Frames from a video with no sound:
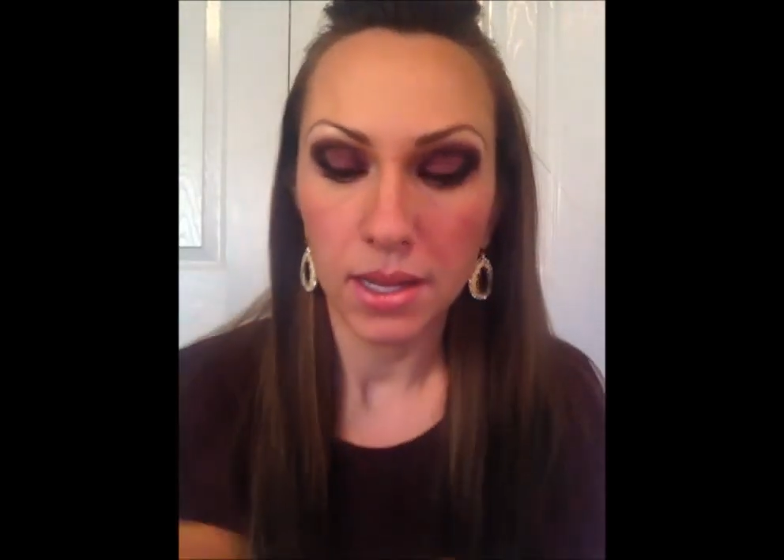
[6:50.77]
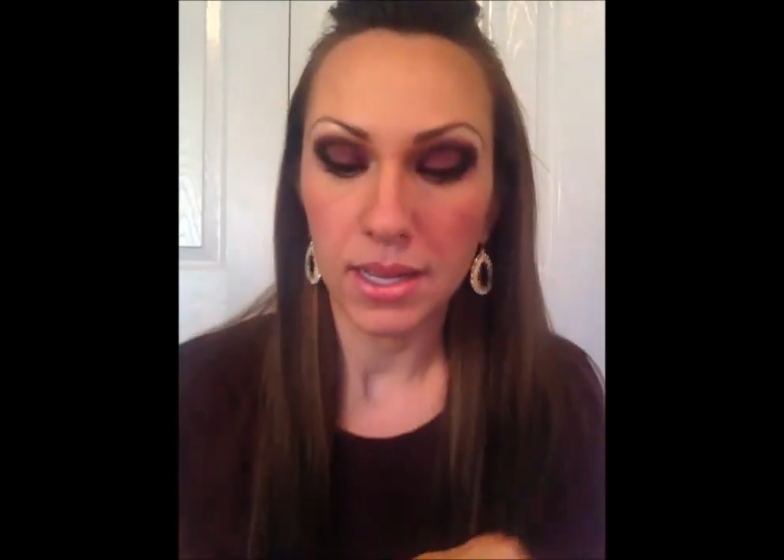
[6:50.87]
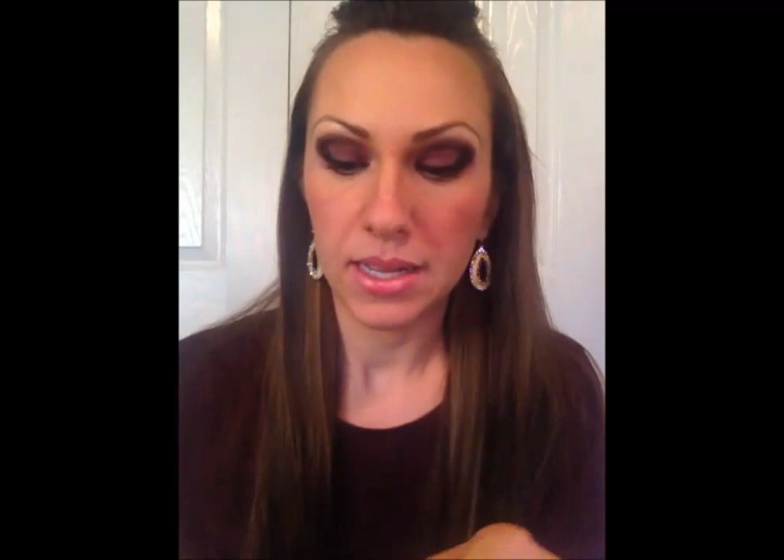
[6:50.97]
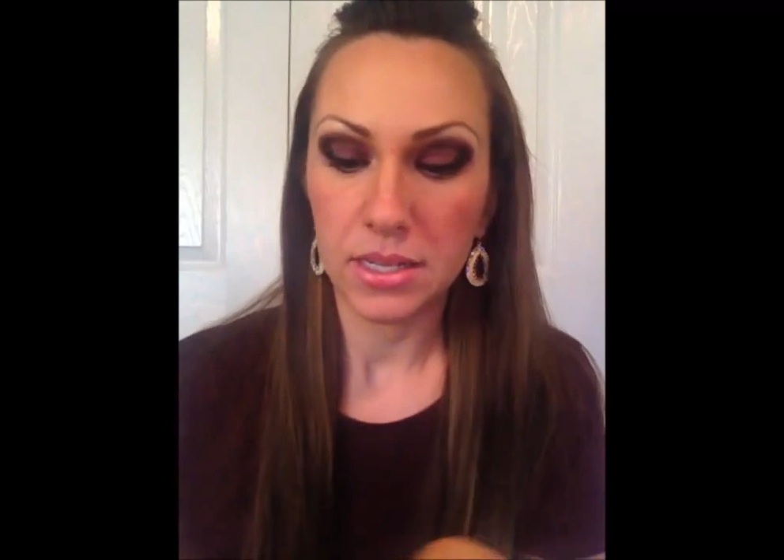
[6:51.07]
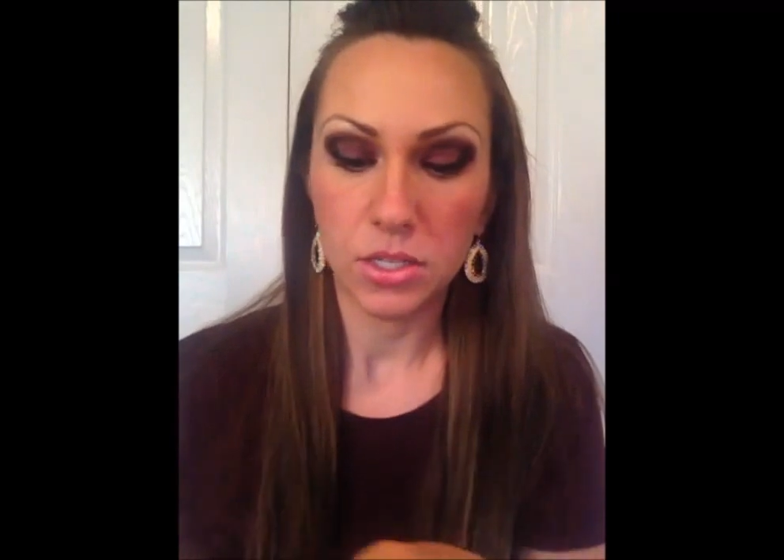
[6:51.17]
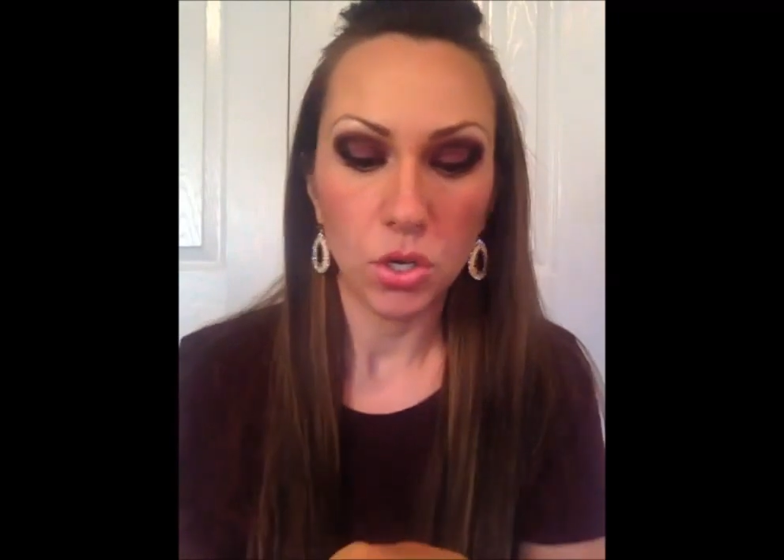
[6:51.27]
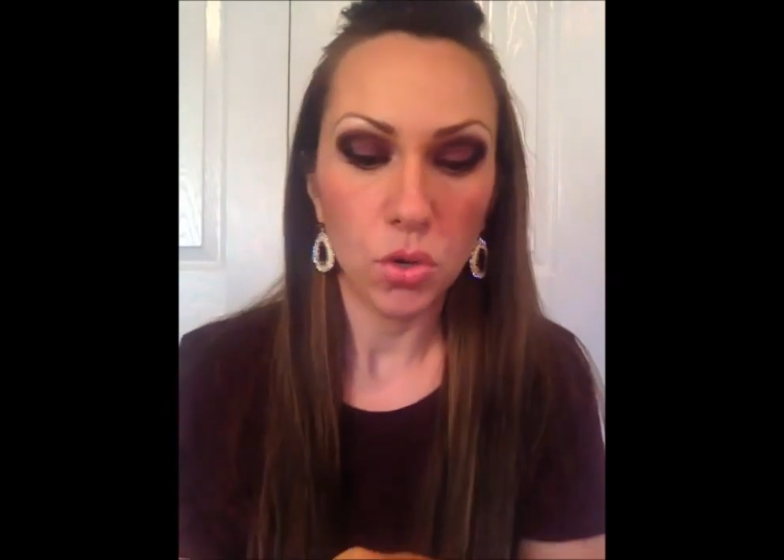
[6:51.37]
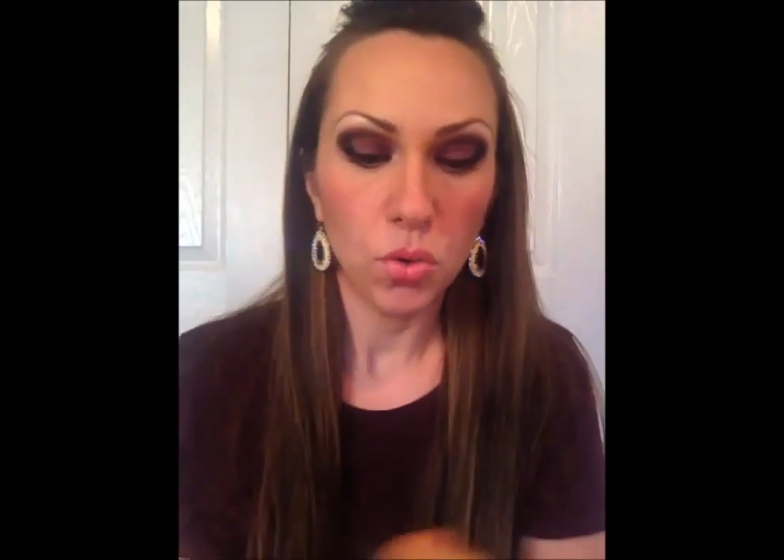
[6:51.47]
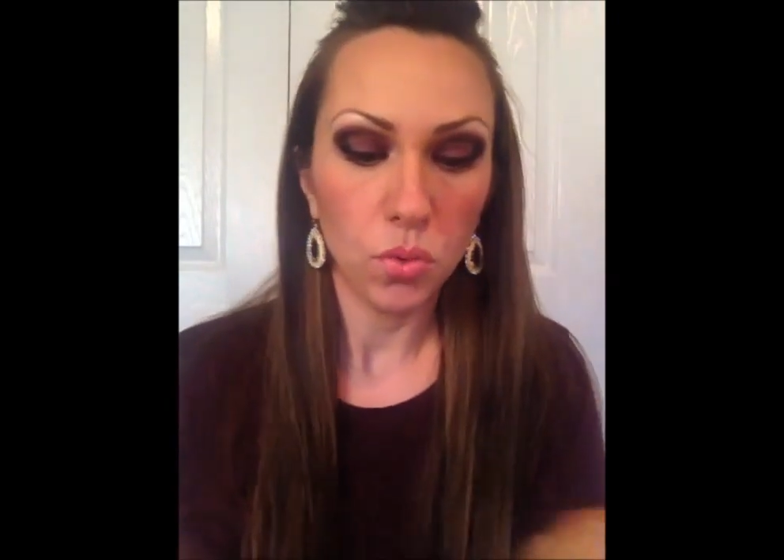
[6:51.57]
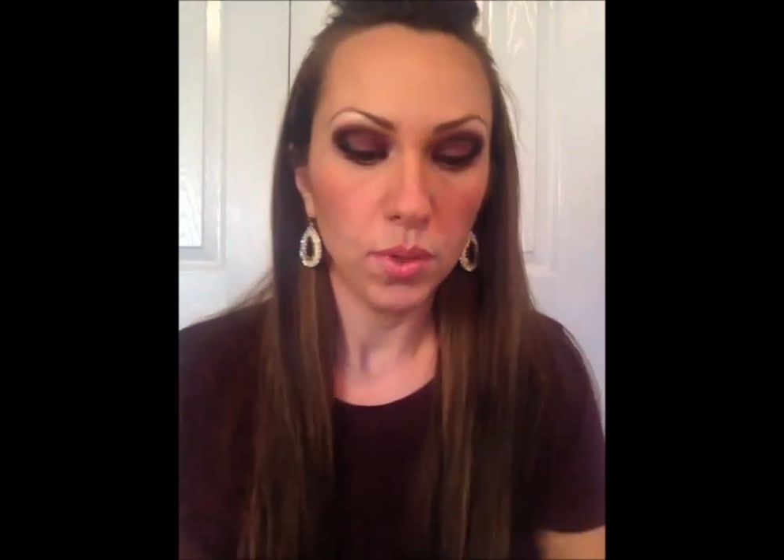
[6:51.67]
and
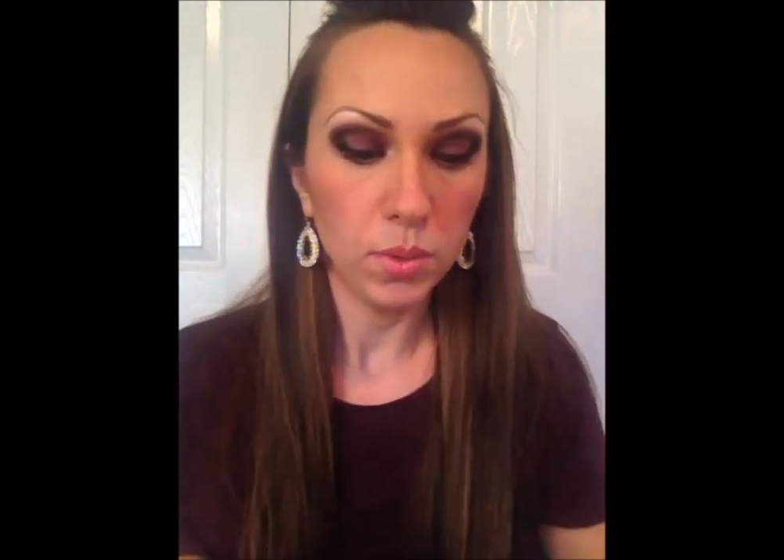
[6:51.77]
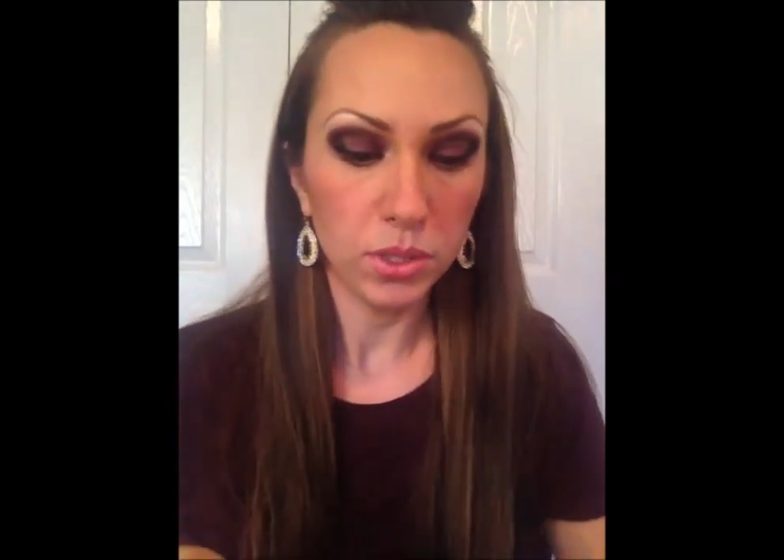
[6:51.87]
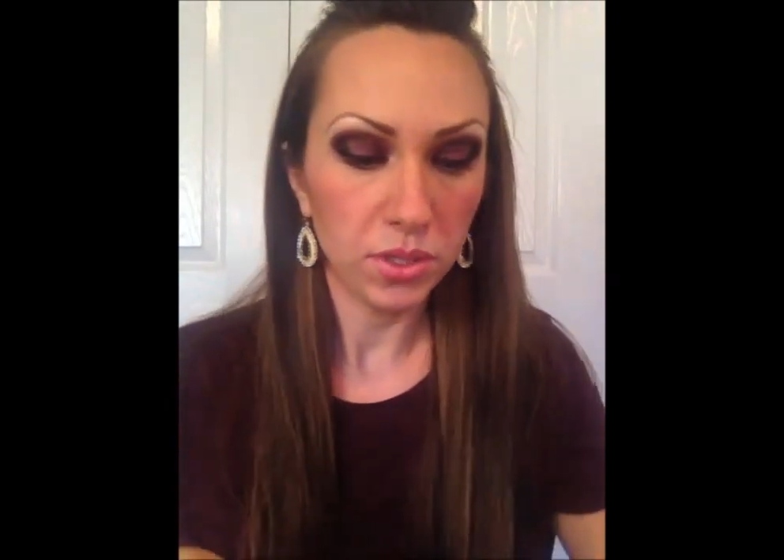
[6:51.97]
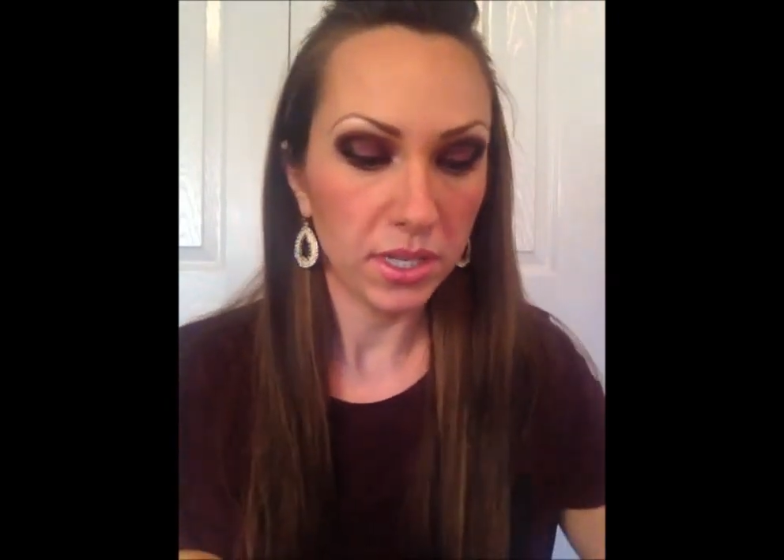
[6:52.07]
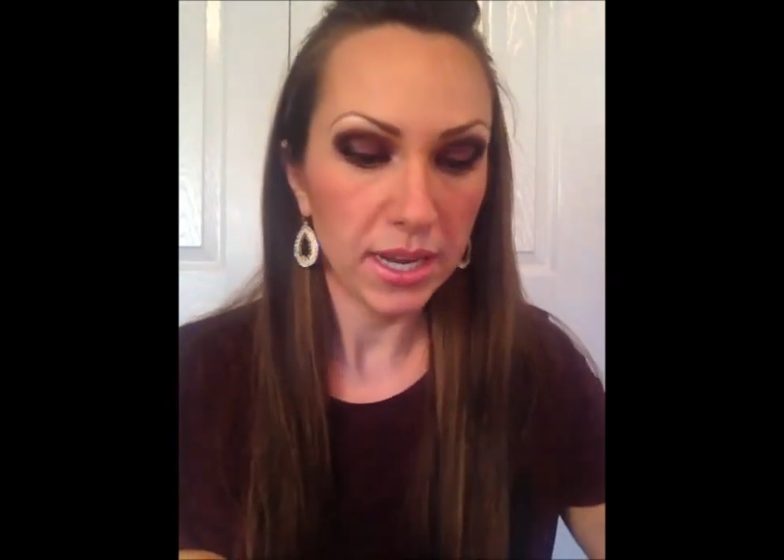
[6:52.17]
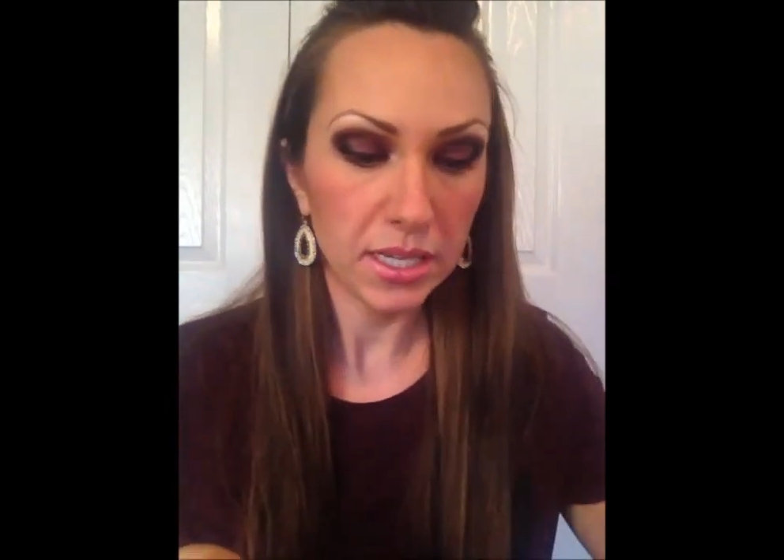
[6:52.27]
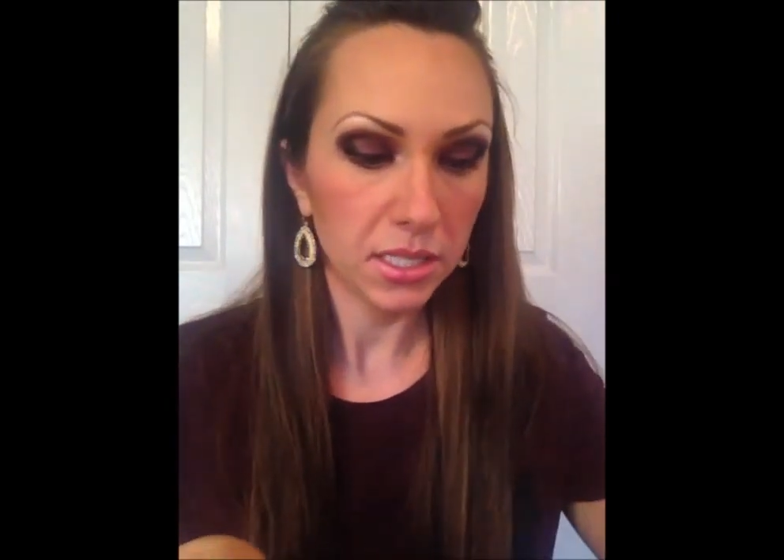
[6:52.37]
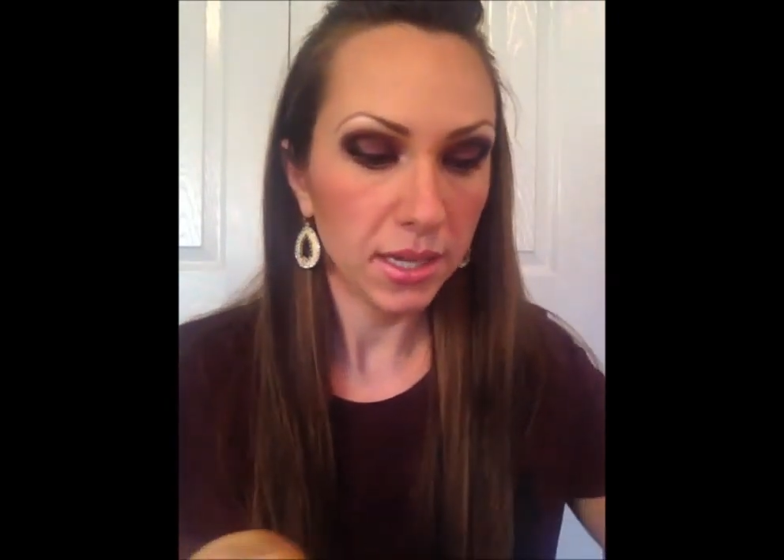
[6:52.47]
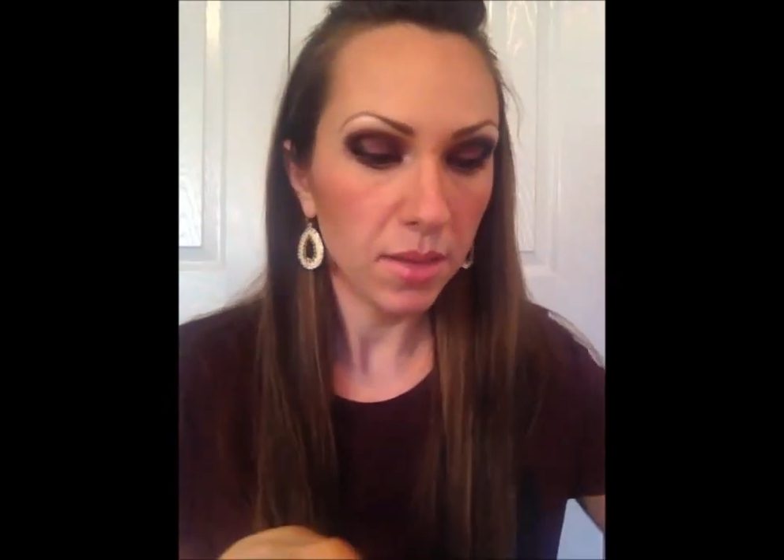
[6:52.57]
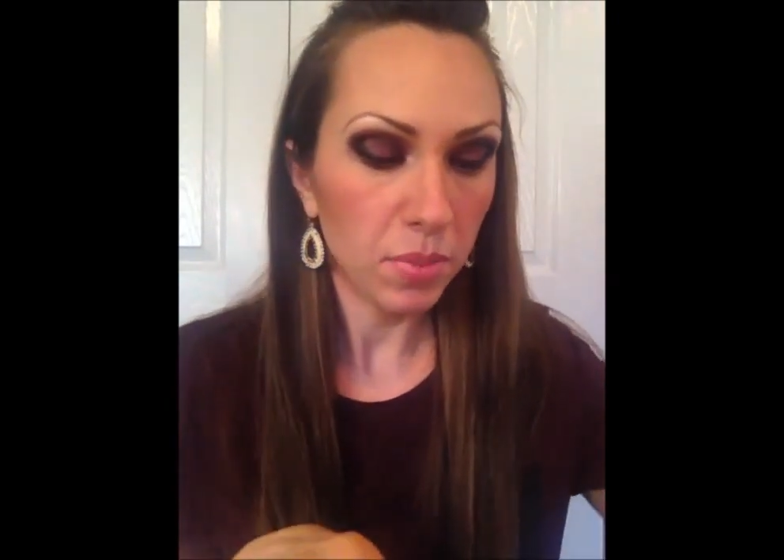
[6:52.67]
we will do the next
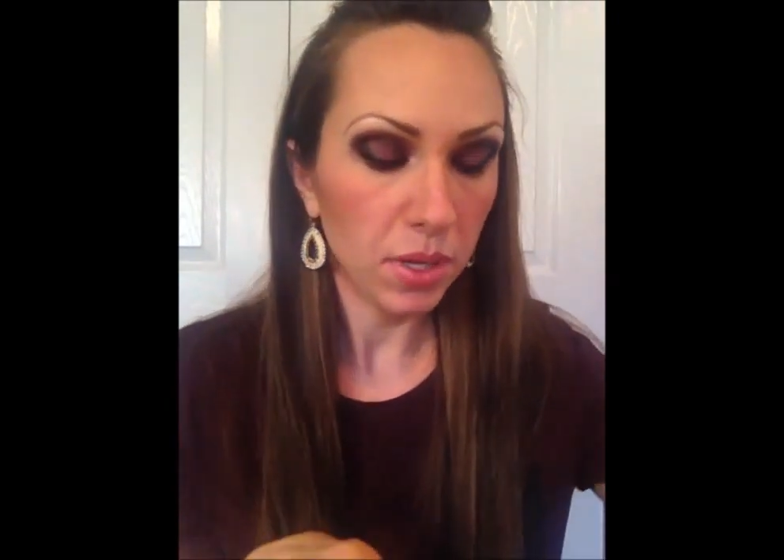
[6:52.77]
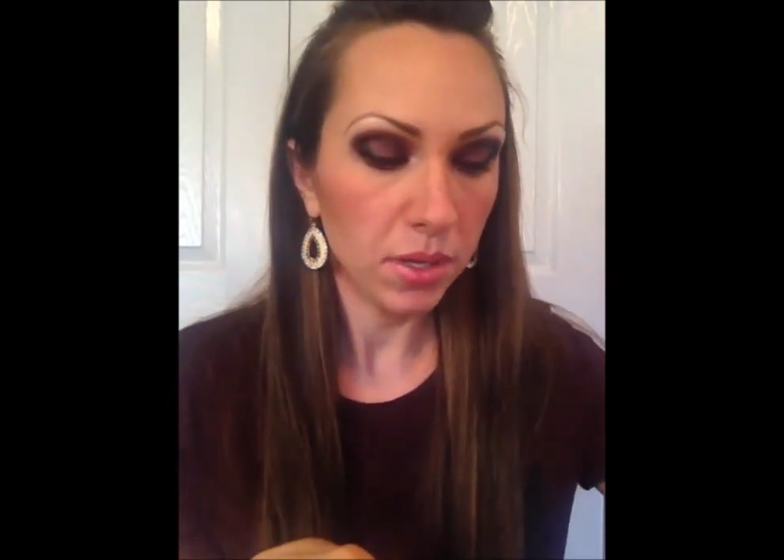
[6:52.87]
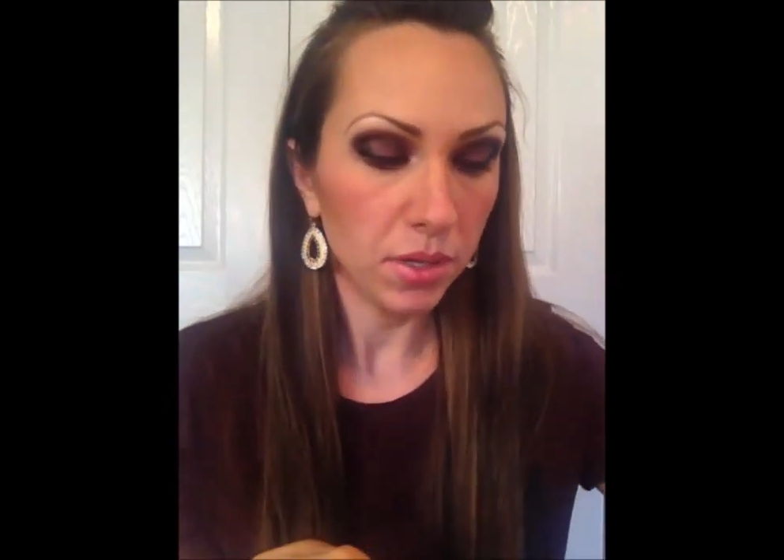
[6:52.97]
step.